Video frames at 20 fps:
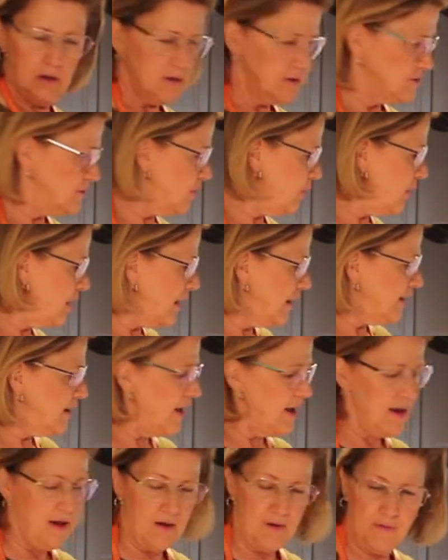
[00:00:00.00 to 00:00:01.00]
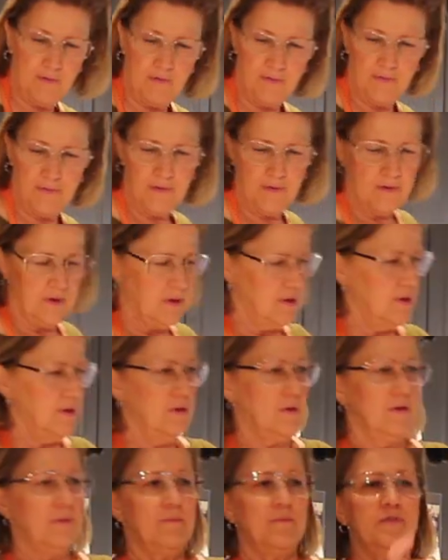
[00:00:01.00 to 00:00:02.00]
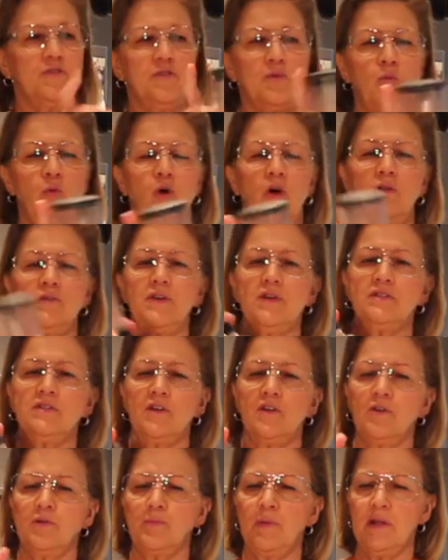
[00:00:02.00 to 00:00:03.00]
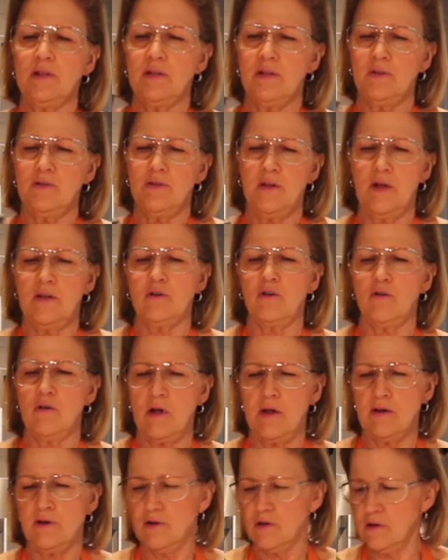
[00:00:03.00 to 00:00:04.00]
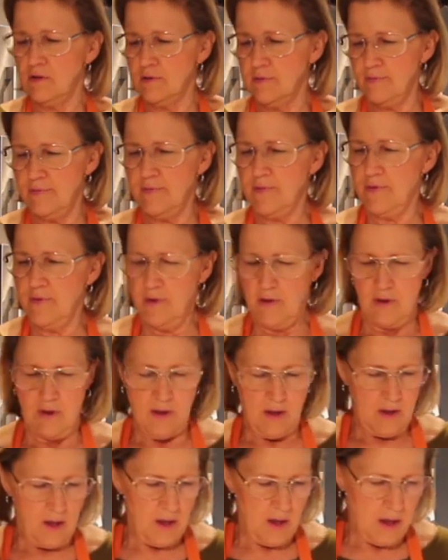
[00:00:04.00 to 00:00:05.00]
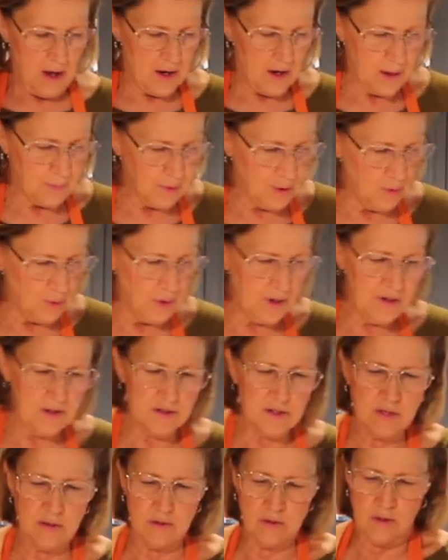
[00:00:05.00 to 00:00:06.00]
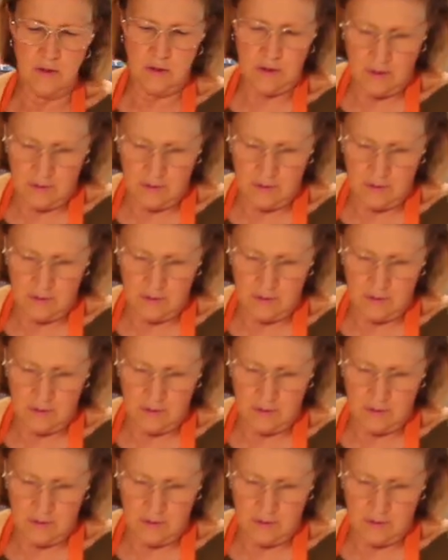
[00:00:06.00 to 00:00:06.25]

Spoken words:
So I have some walnuts here in my little nut grinder. And I'm going to